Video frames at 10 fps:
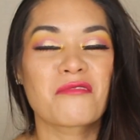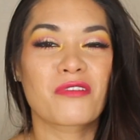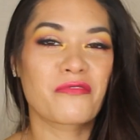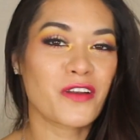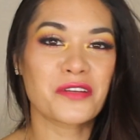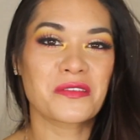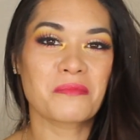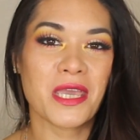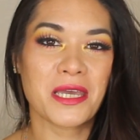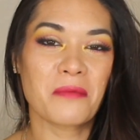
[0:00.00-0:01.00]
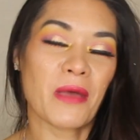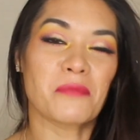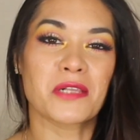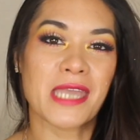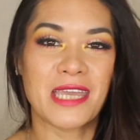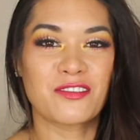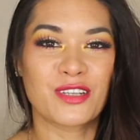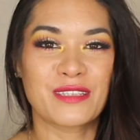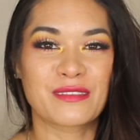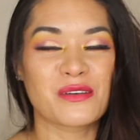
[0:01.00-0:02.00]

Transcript: reverse makeup application.